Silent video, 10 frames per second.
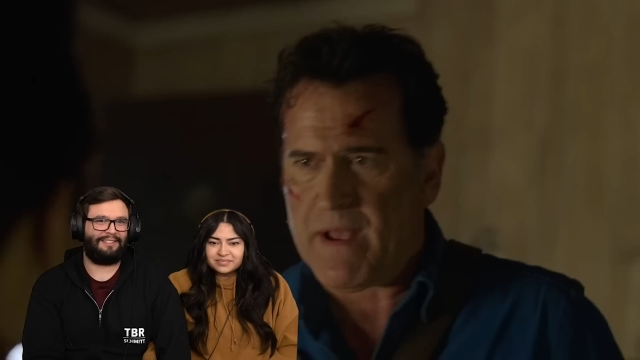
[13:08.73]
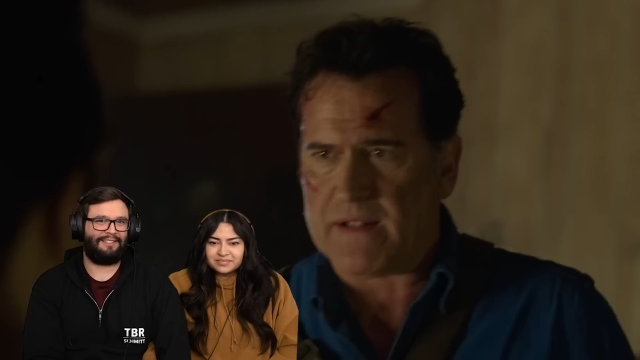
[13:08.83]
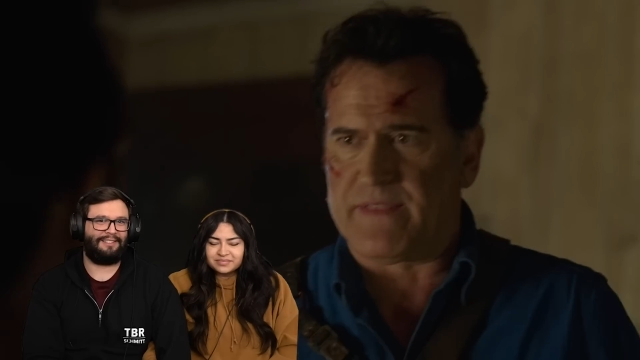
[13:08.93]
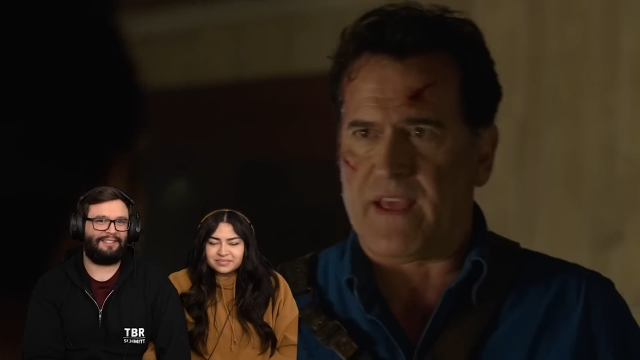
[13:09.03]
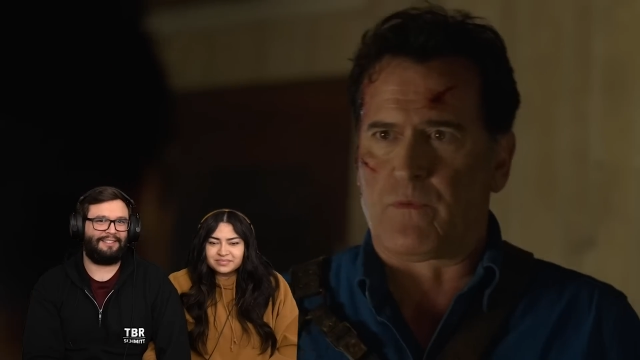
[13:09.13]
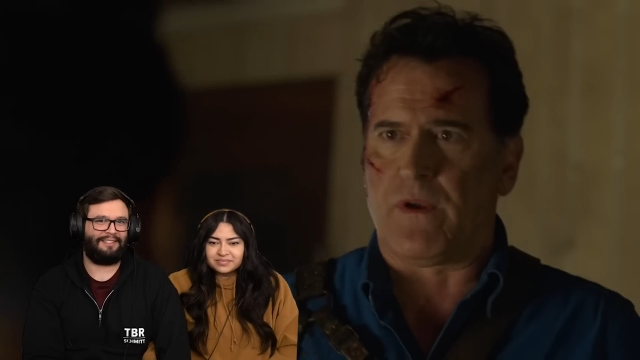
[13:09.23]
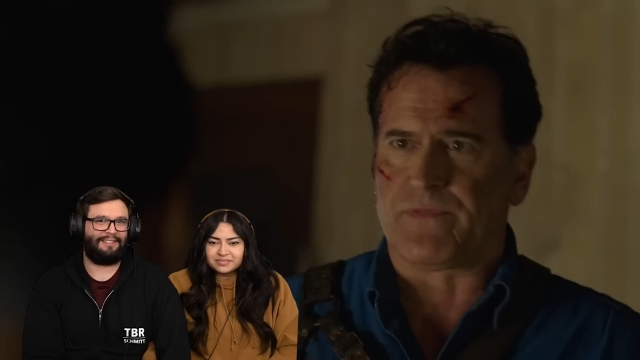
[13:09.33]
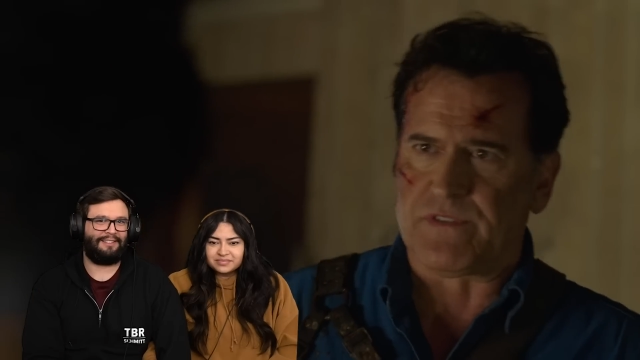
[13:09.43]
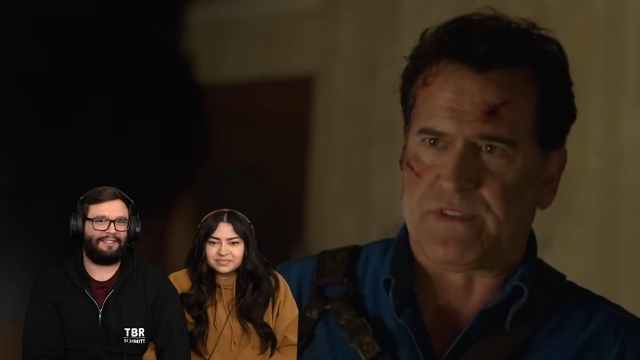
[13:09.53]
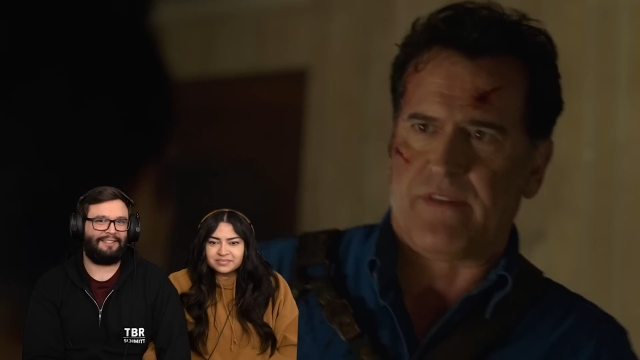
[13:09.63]
Speaker 1: Get back to that
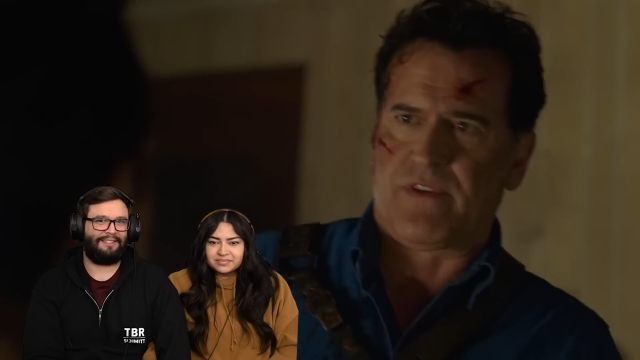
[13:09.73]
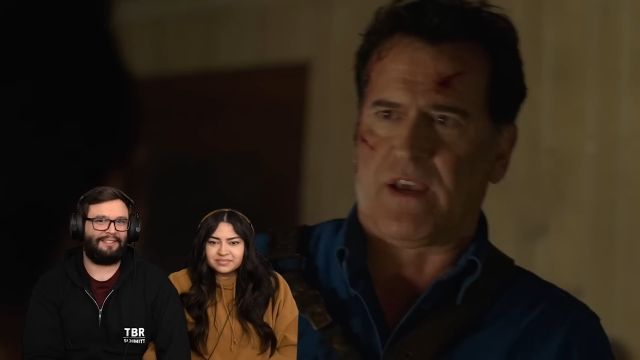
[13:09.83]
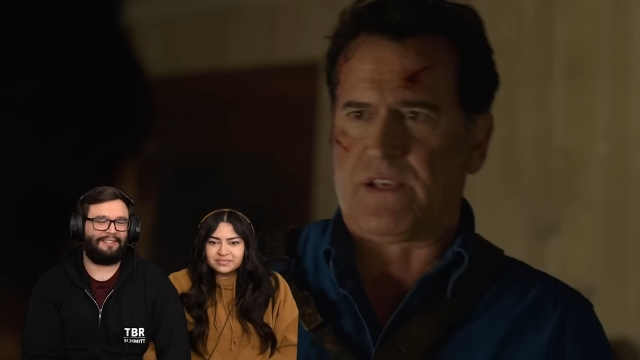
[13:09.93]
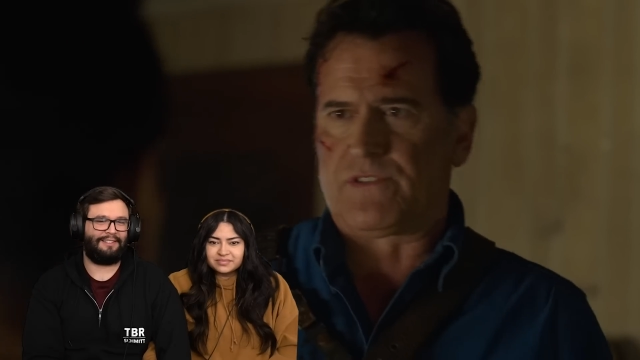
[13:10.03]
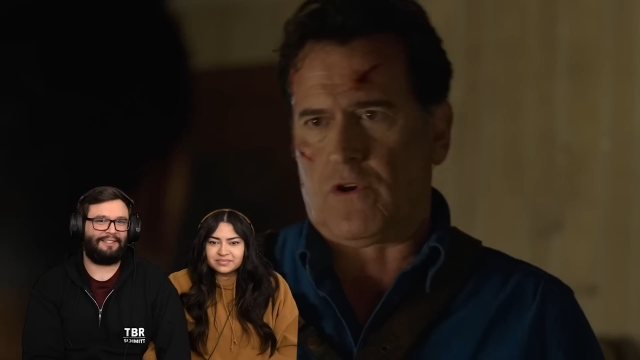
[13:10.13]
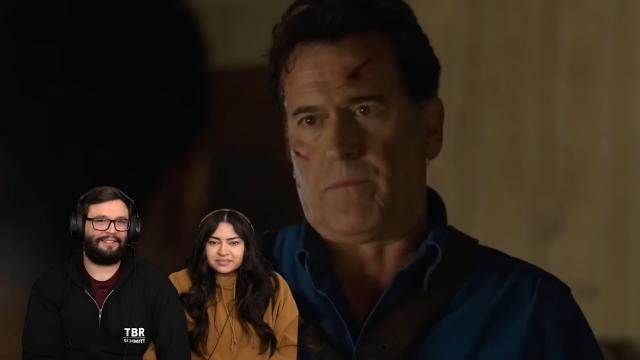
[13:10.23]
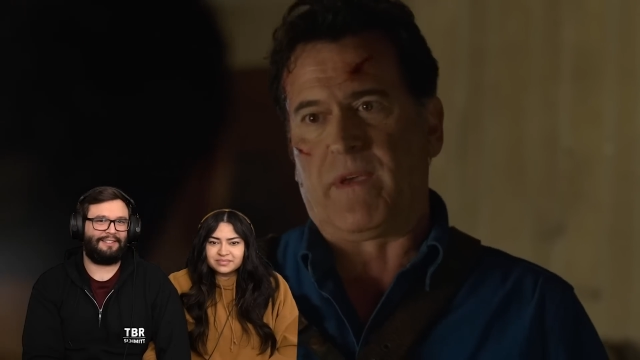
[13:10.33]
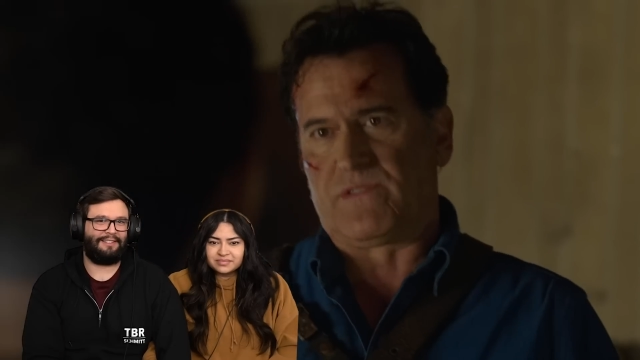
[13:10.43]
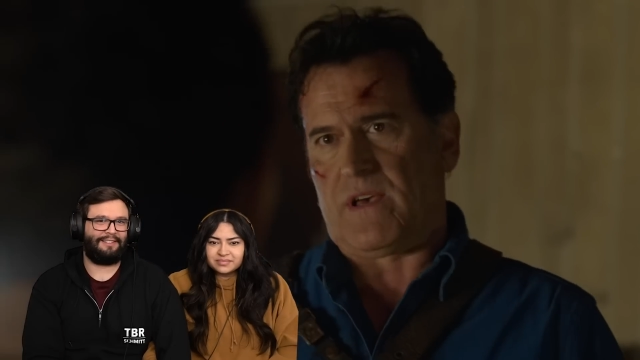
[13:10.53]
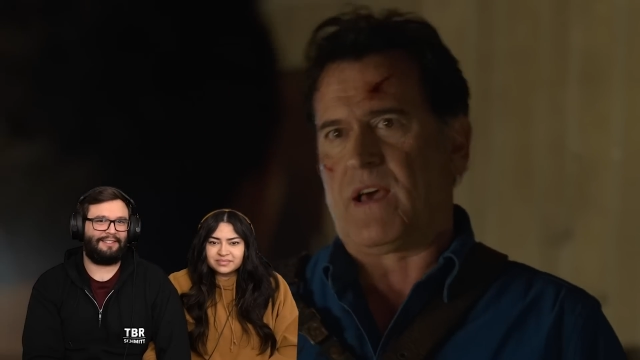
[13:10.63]
rift and save Kelly's soul
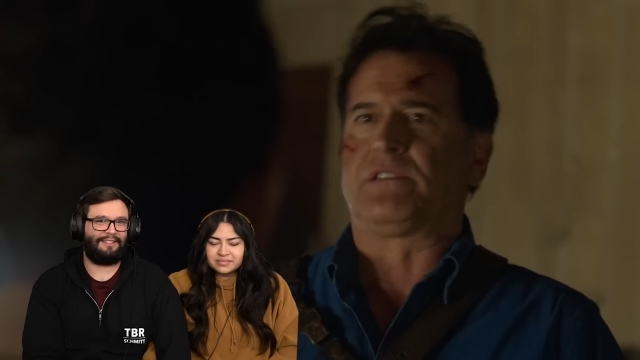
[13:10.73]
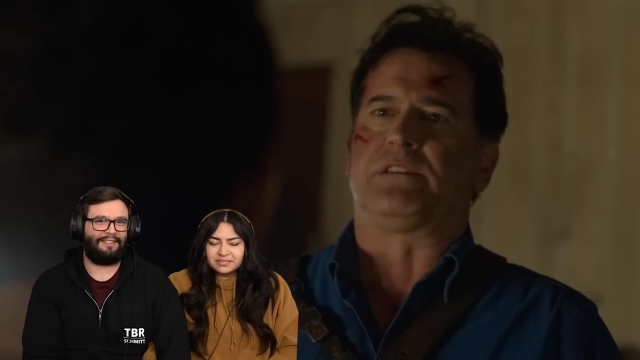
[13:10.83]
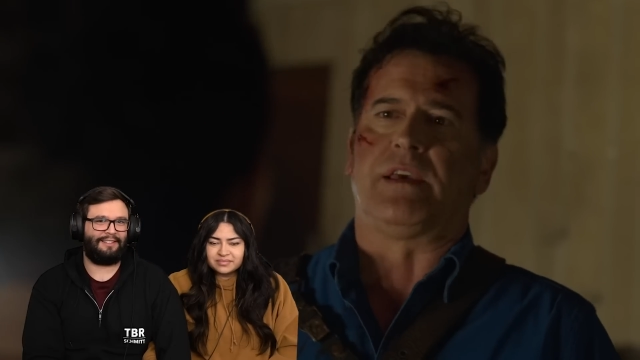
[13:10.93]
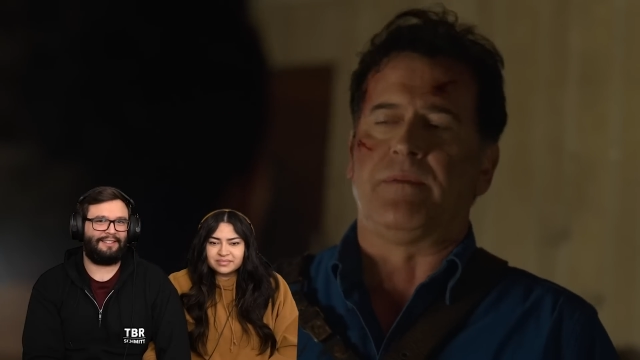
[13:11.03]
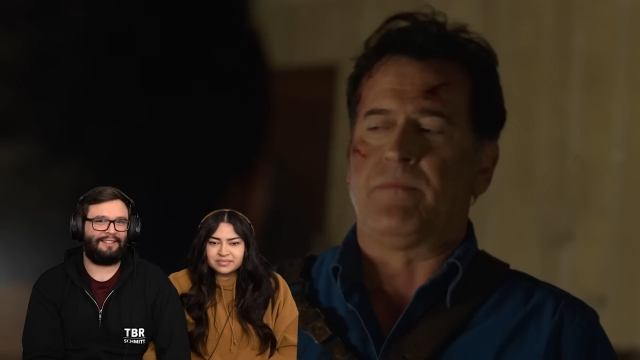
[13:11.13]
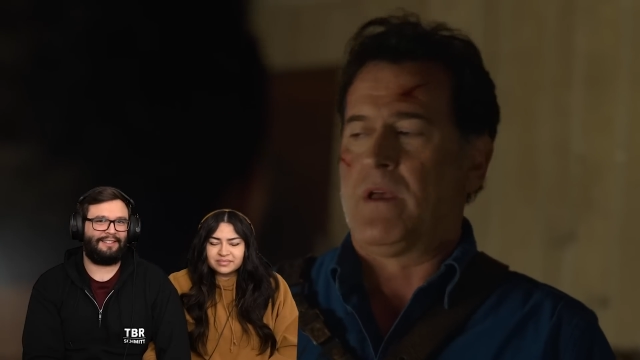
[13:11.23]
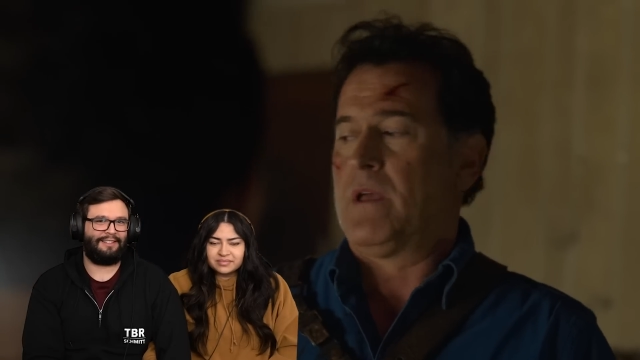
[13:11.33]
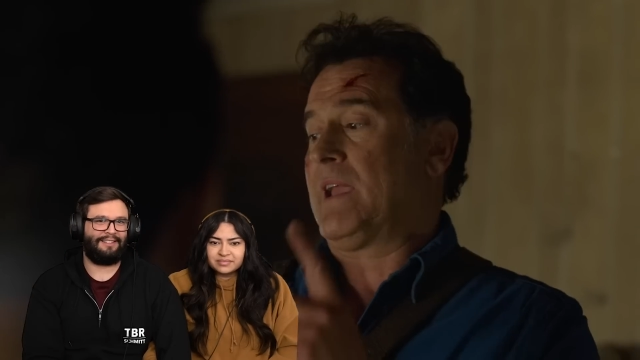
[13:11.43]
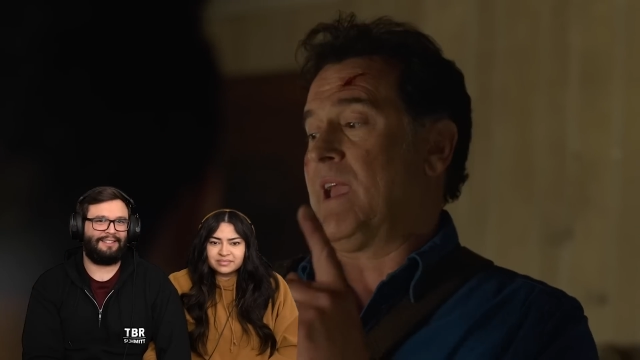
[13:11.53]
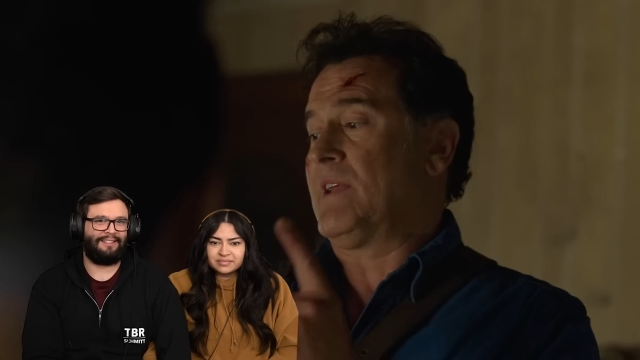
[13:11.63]
because honestly,
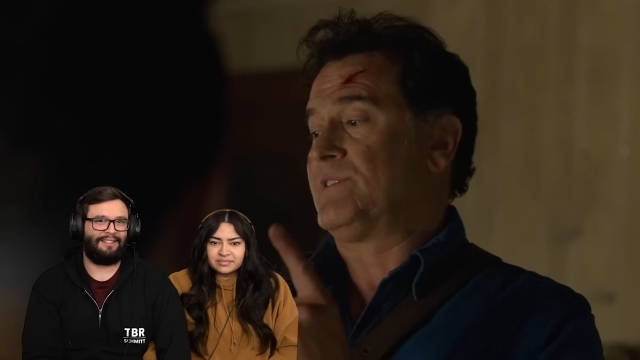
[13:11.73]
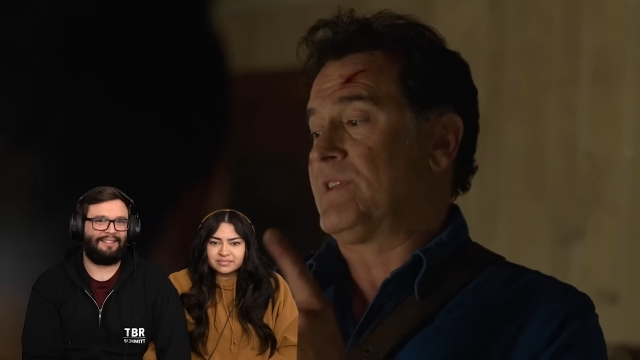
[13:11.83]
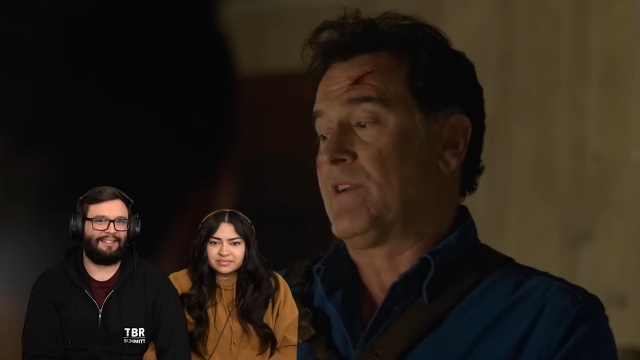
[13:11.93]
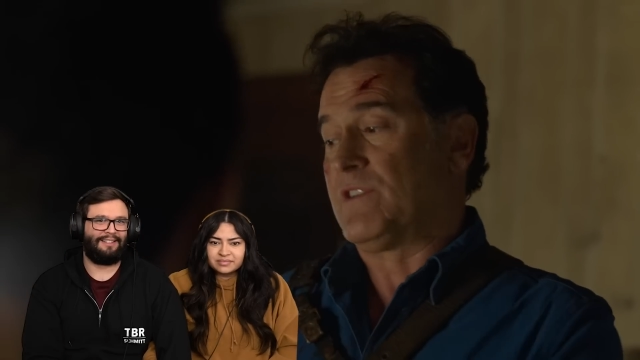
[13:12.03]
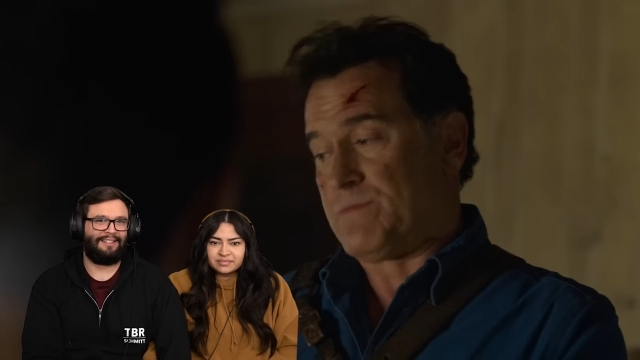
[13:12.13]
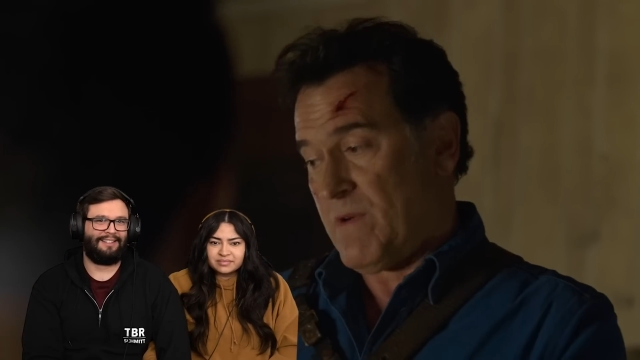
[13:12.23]
I can't stand her